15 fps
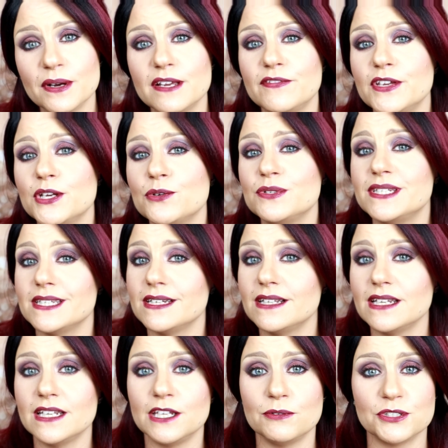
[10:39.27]
If you
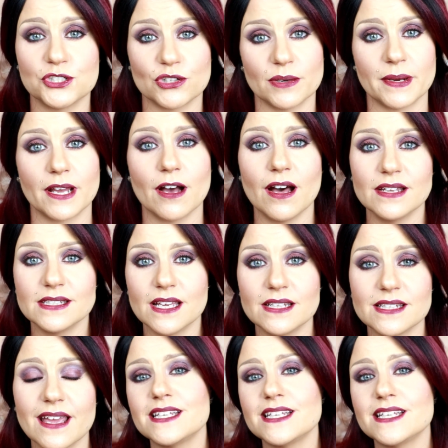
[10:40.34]
did and you enjoy my content,